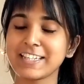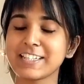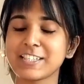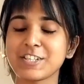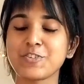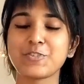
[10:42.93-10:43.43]

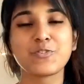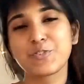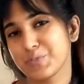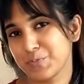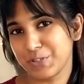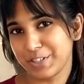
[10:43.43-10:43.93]
It's a
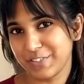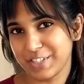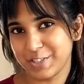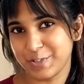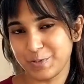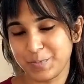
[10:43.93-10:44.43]
huge
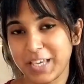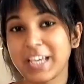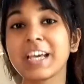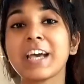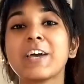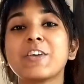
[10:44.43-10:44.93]
motivation to me.